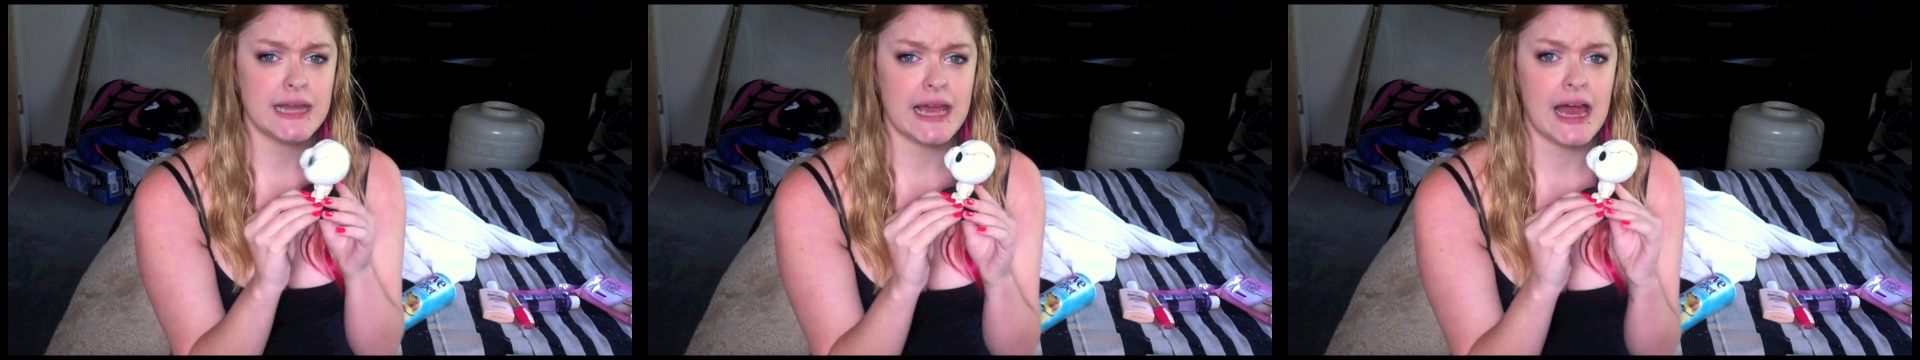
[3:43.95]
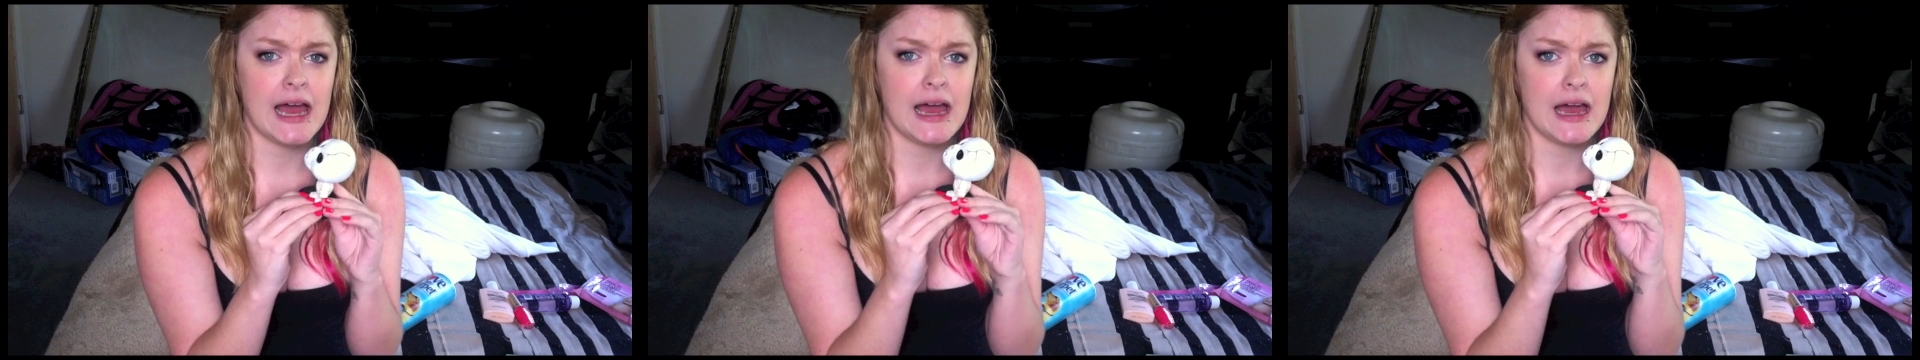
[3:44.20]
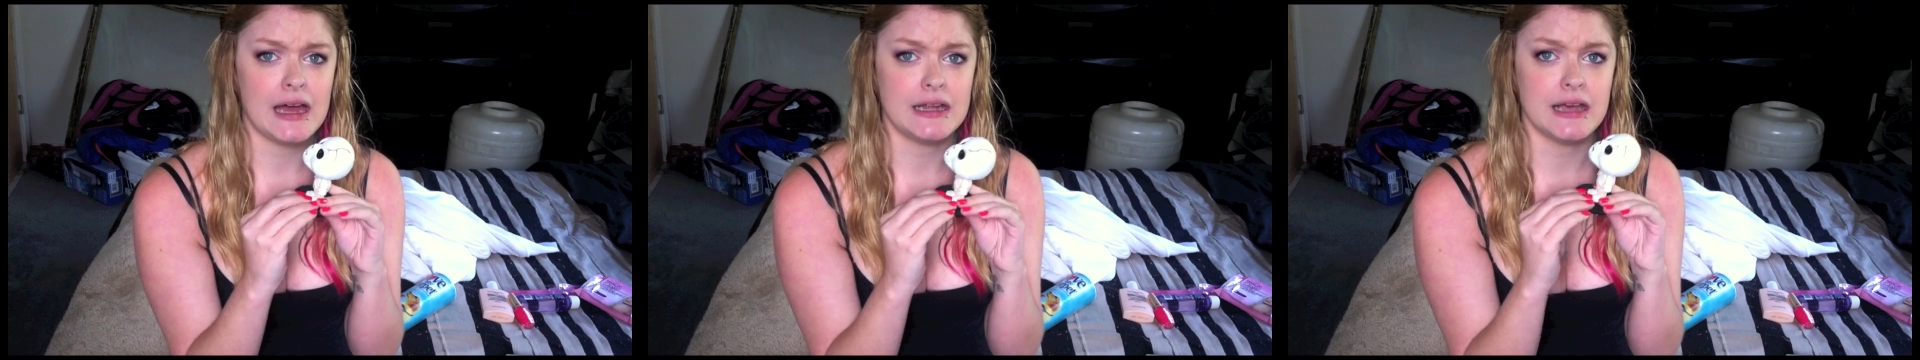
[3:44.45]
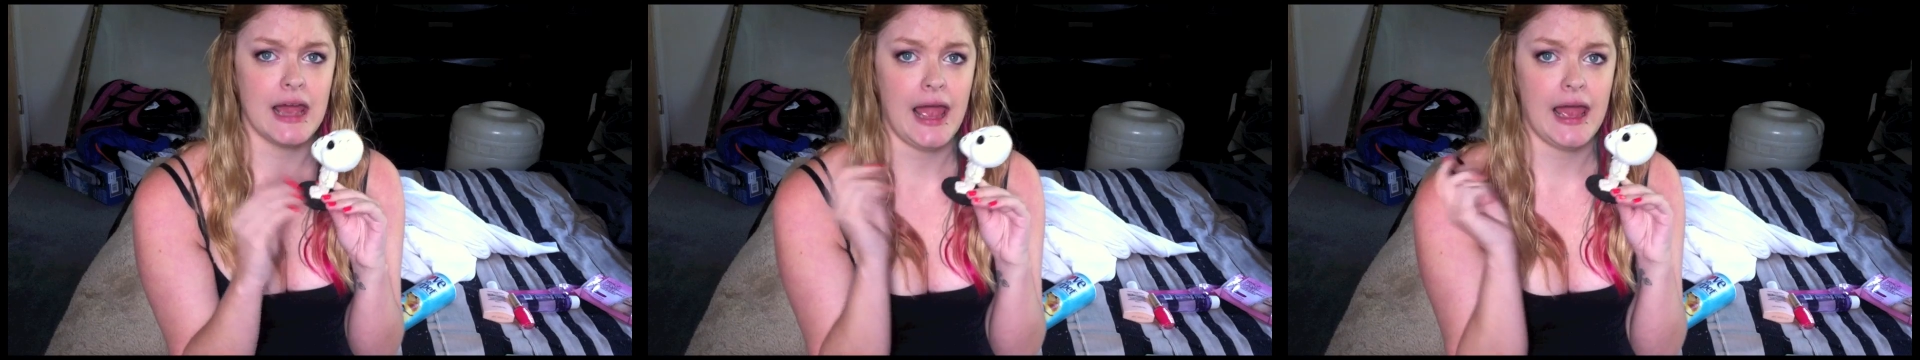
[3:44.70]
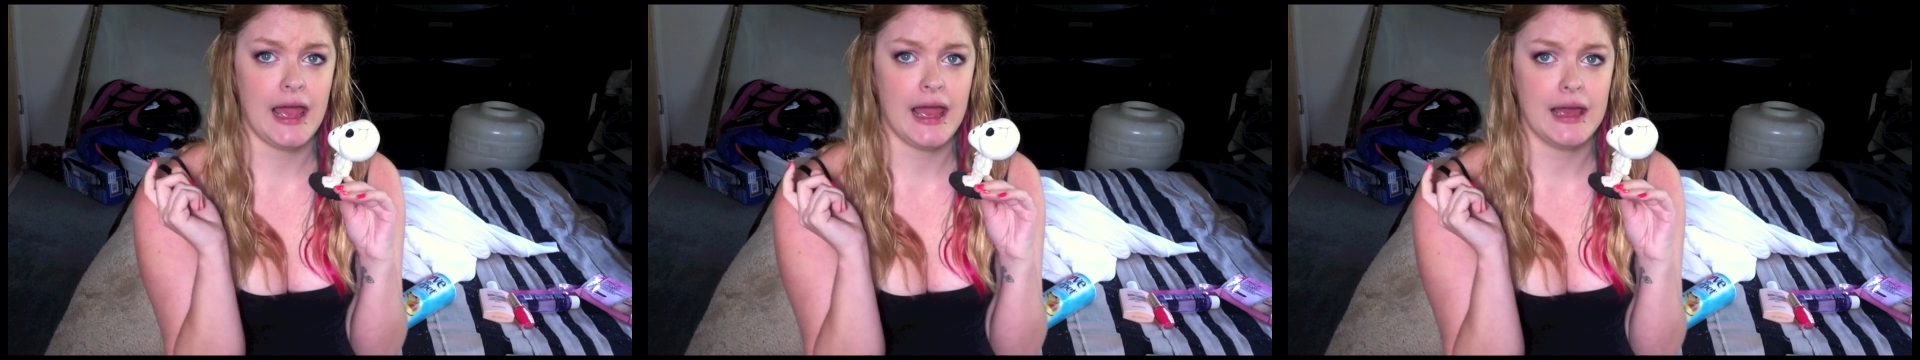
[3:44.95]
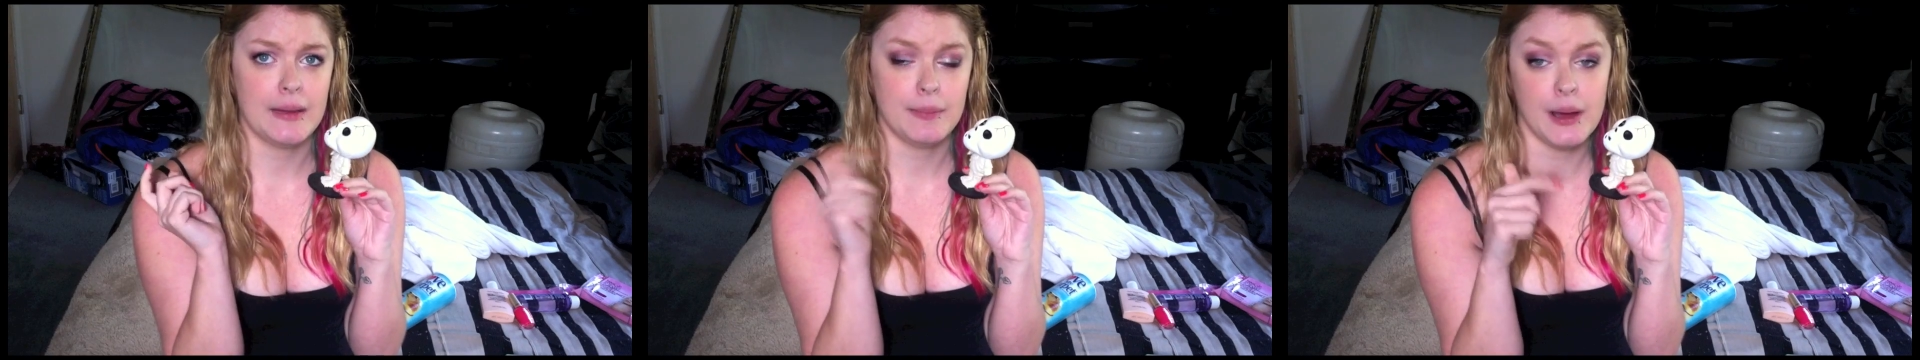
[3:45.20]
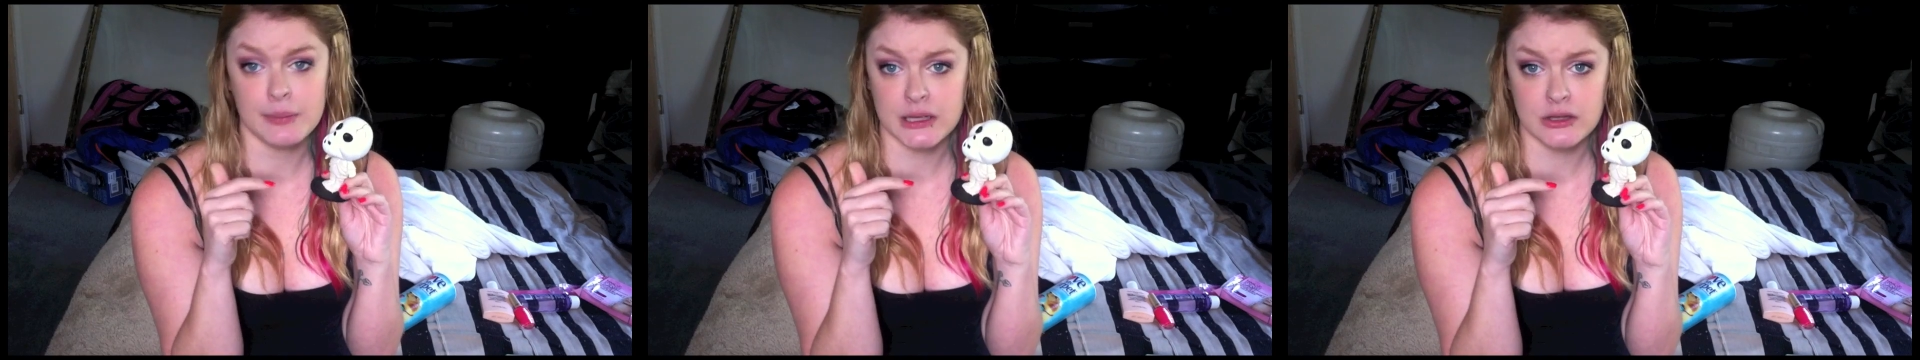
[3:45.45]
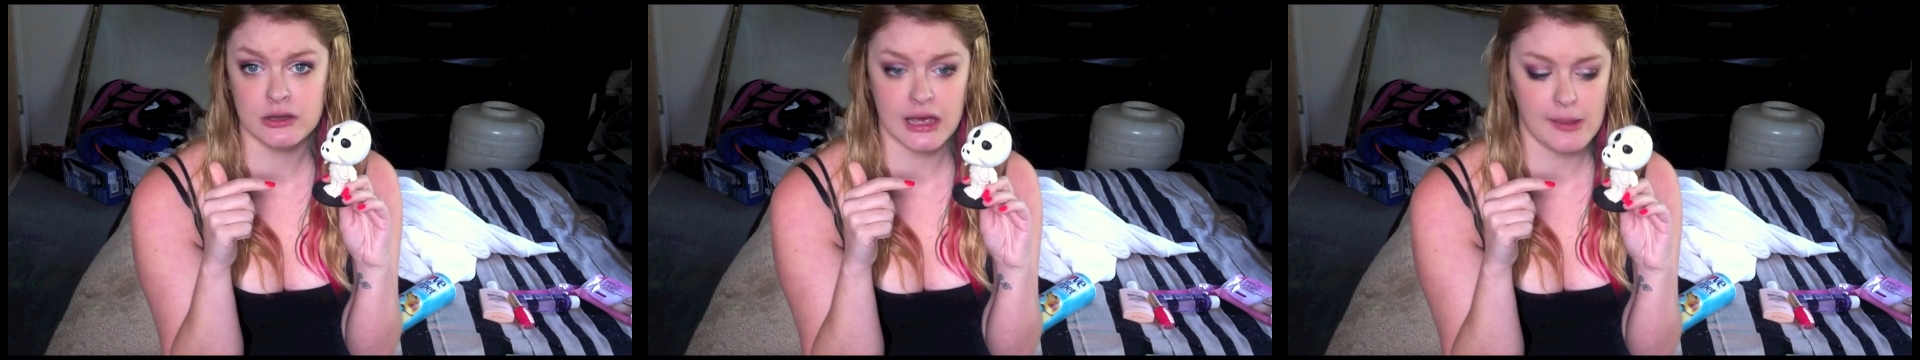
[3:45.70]
they had a
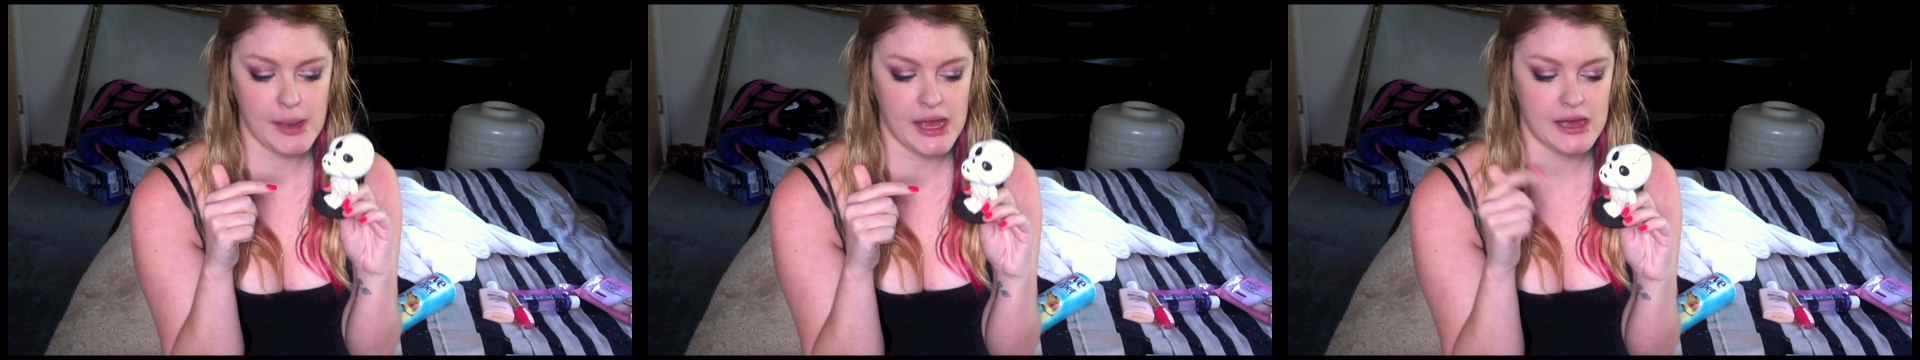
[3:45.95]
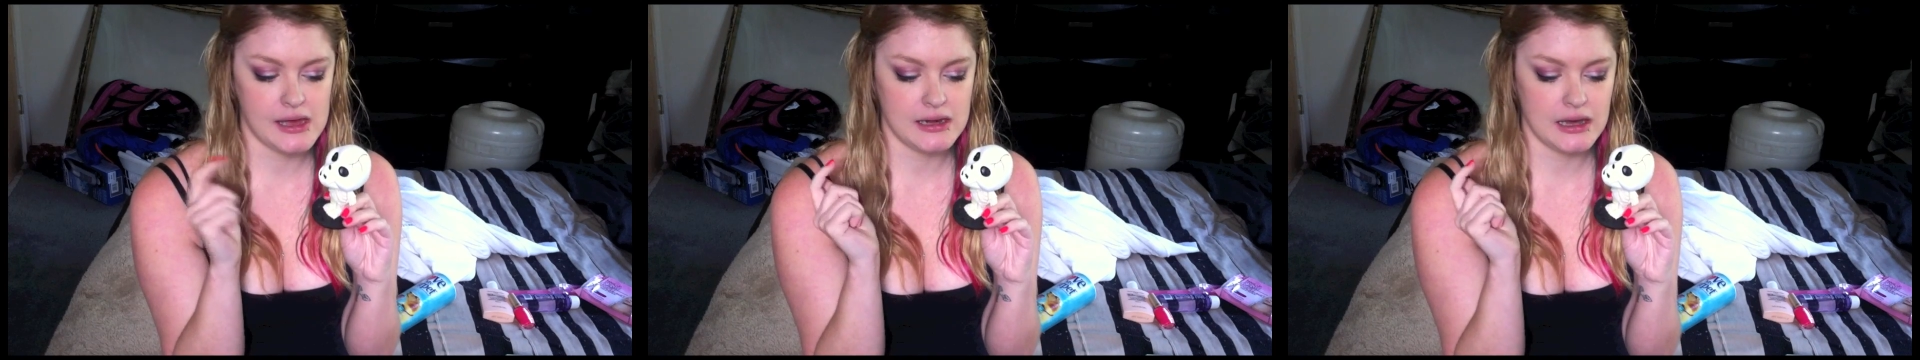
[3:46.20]
pumpkin looking man,